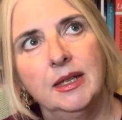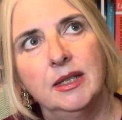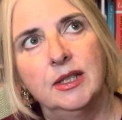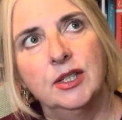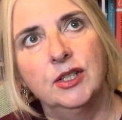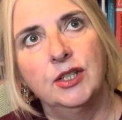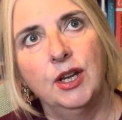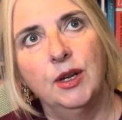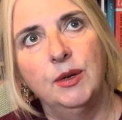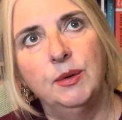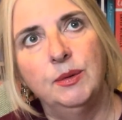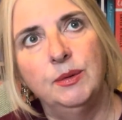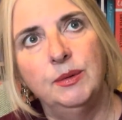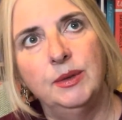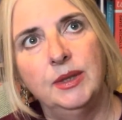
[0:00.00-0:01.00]

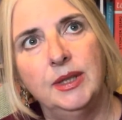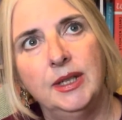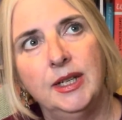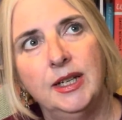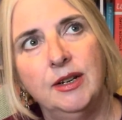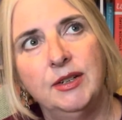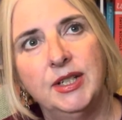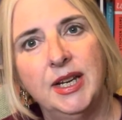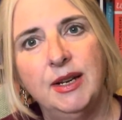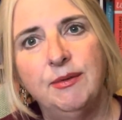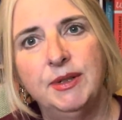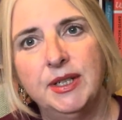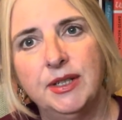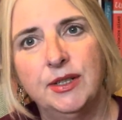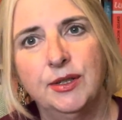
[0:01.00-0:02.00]
so, you know,
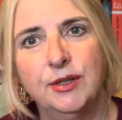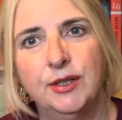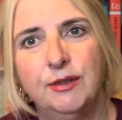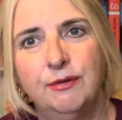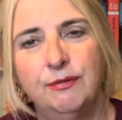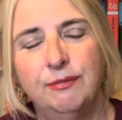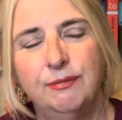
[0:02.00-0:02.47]
David is sort of